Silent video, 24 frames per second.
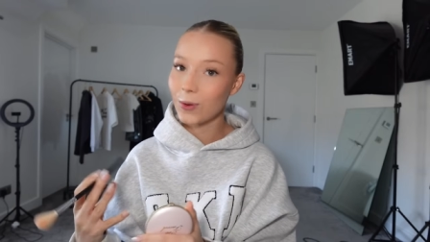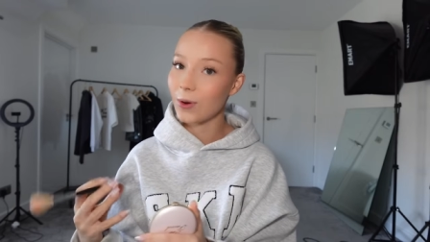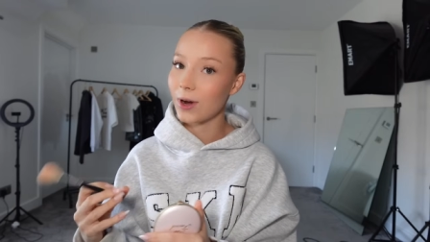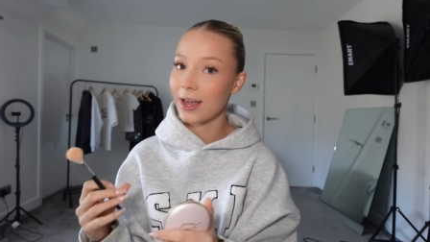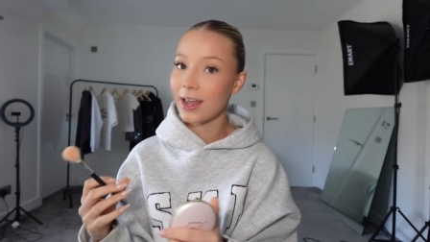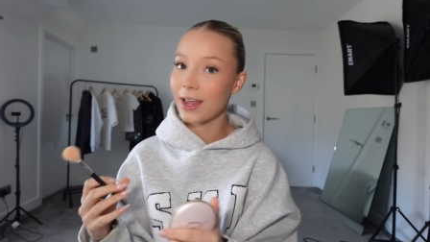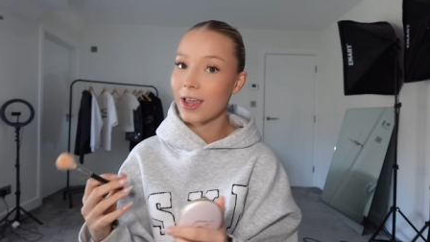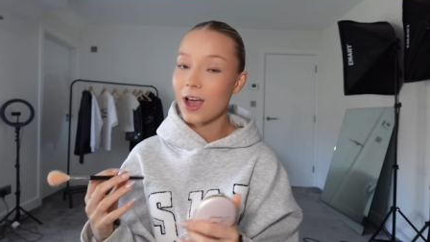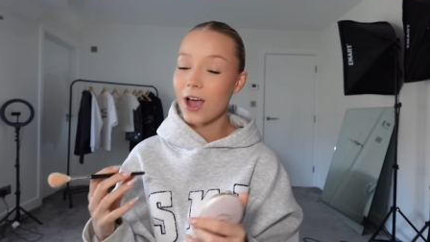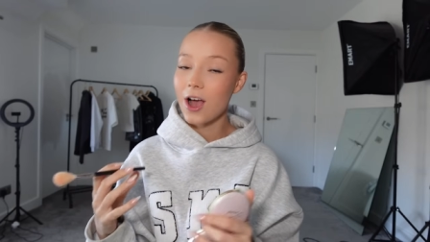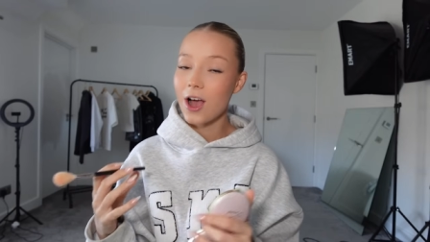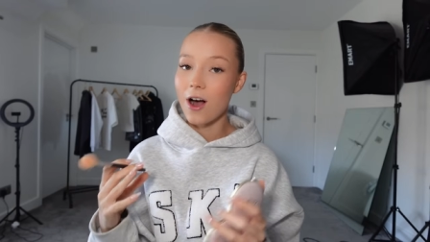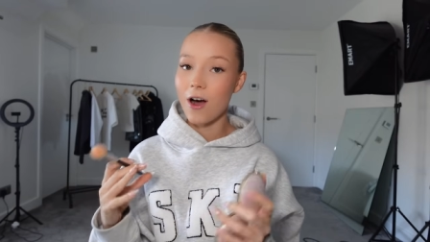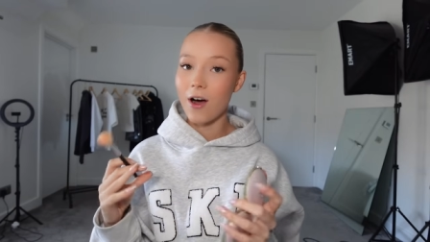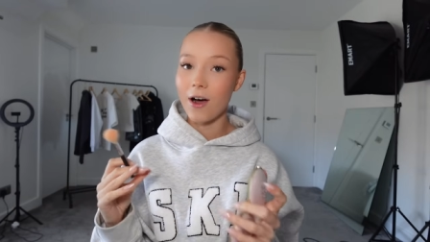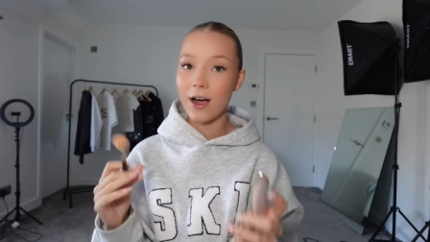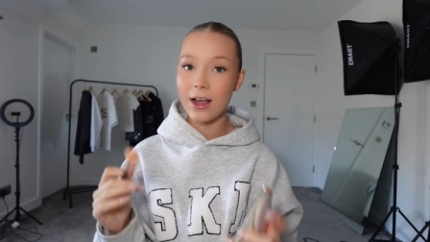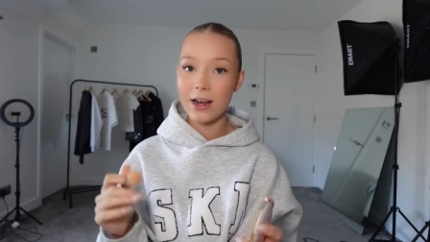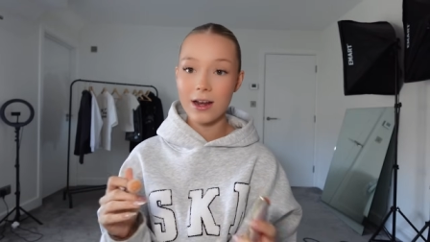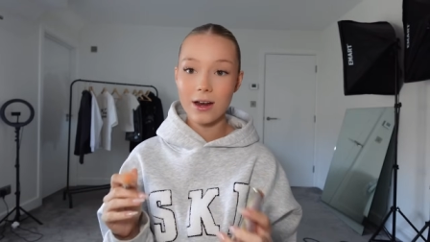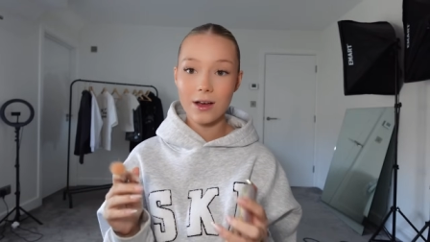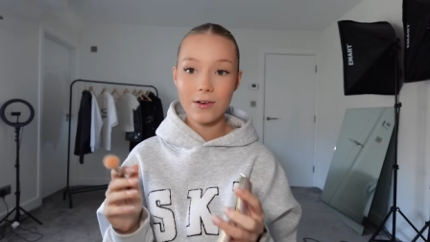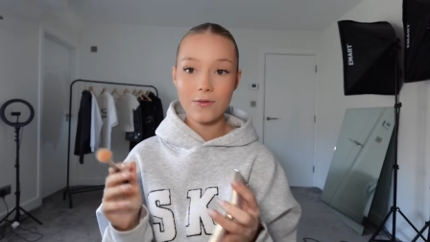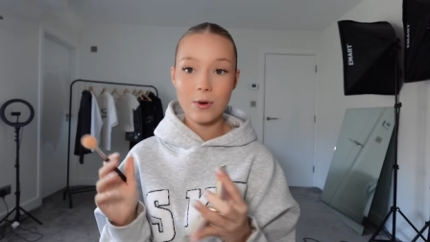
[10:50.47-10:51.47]
Like I
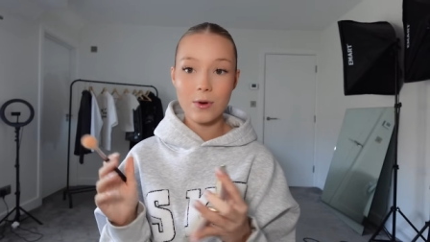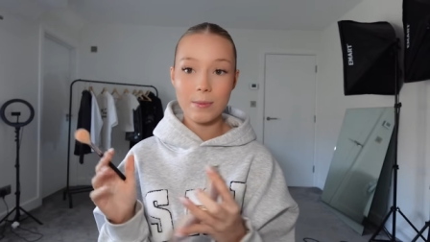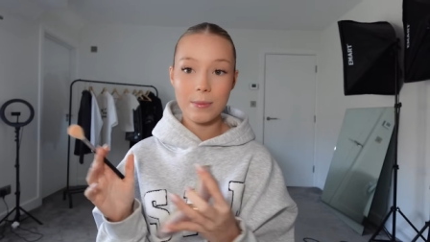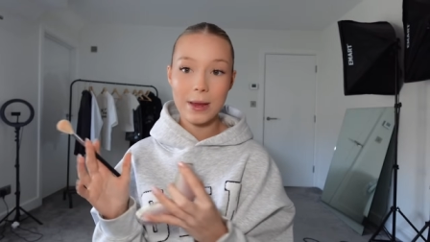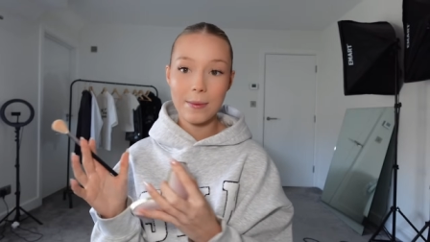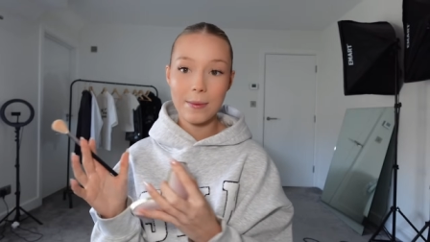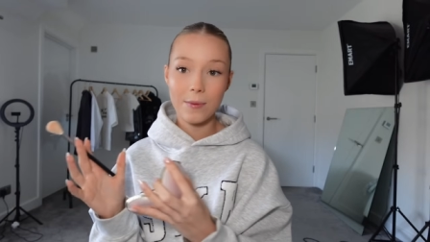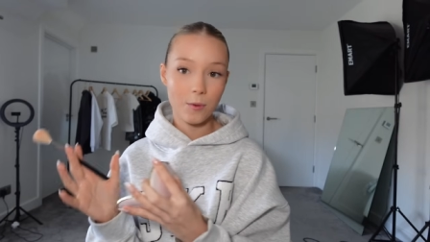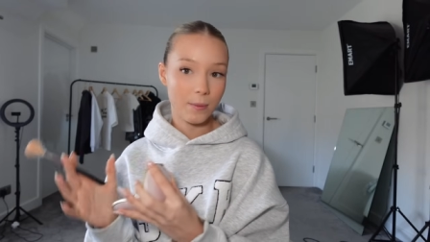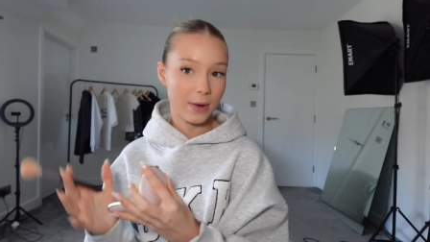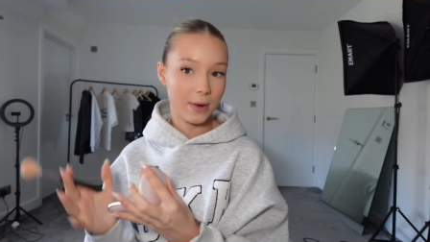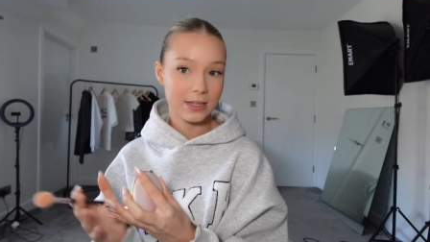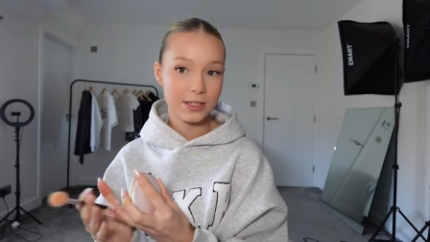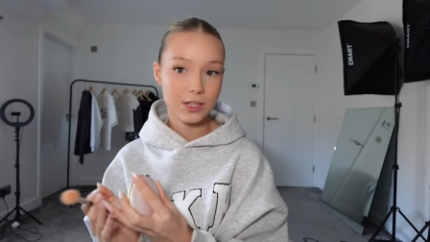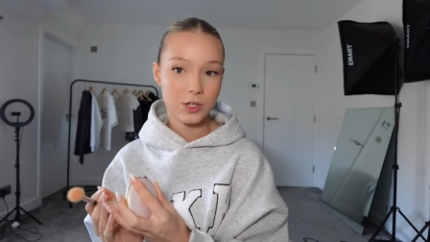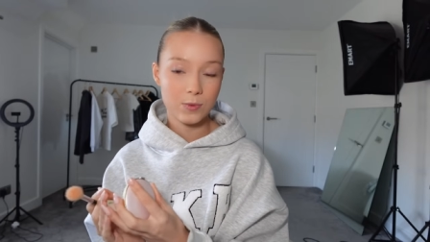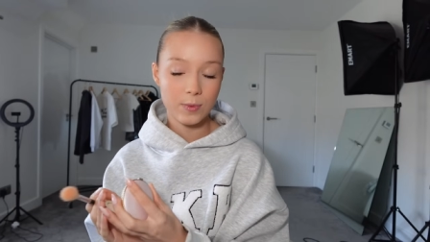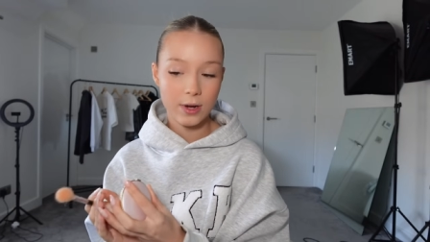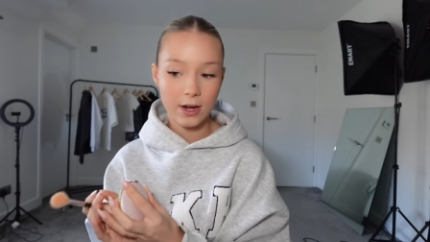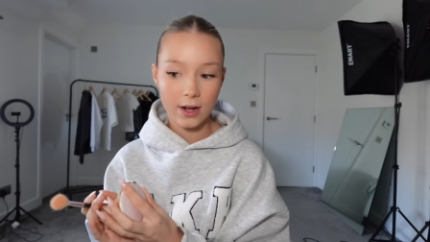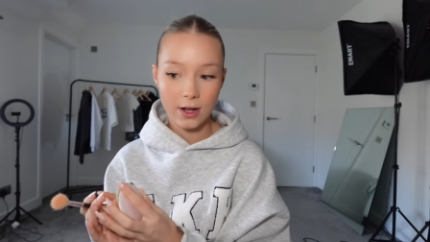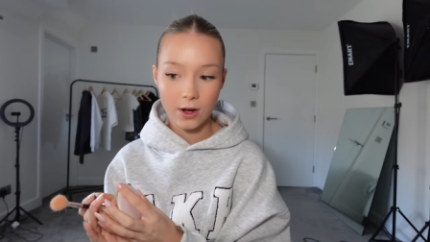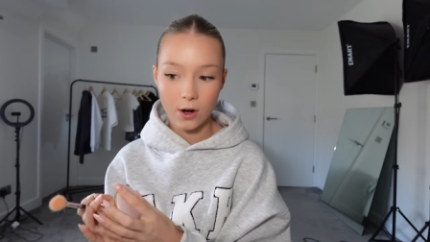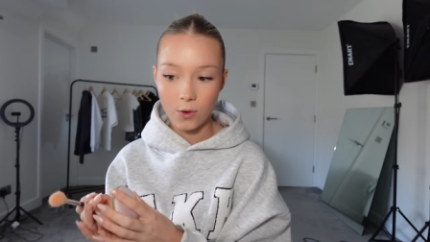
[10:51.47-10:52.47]
love when people message me
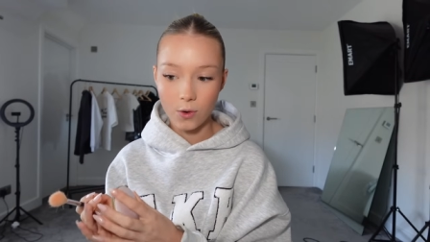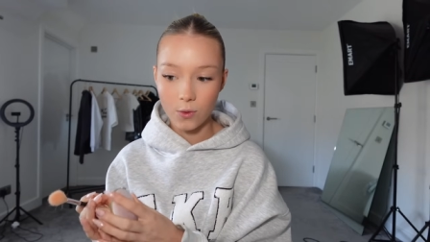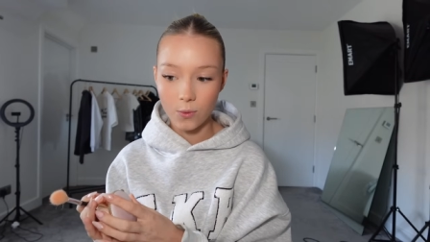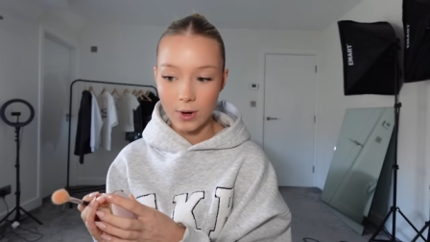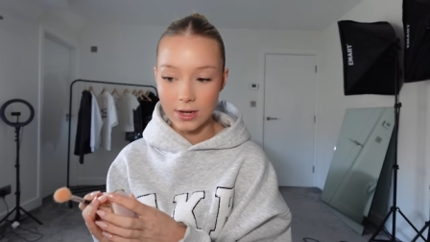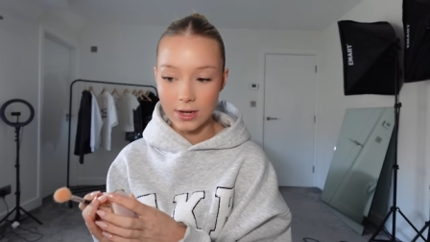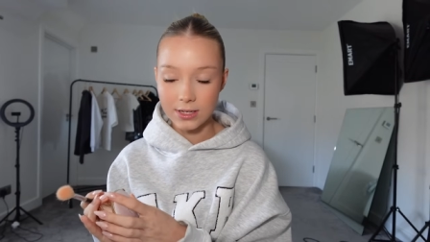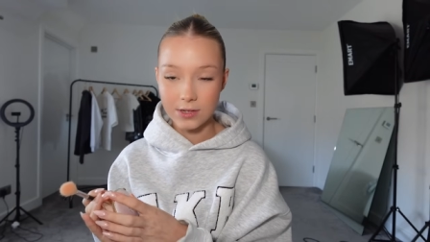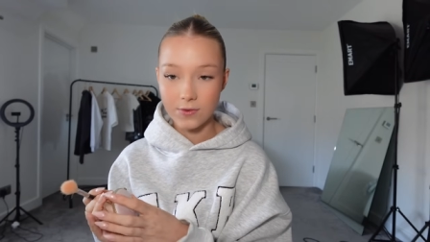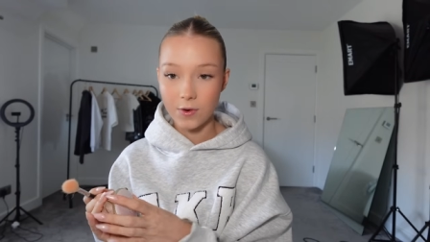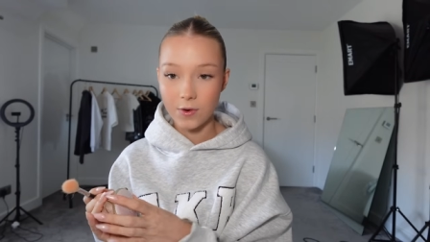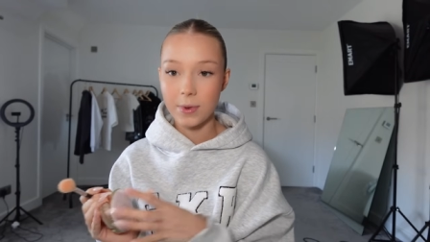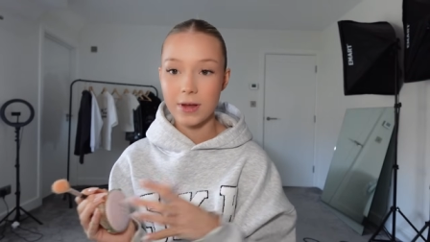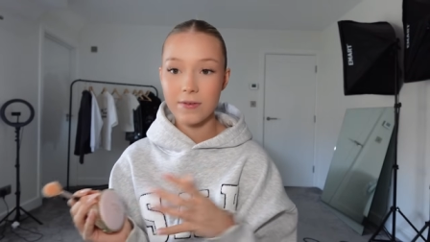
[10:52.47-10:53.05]
like, oh, where's this from?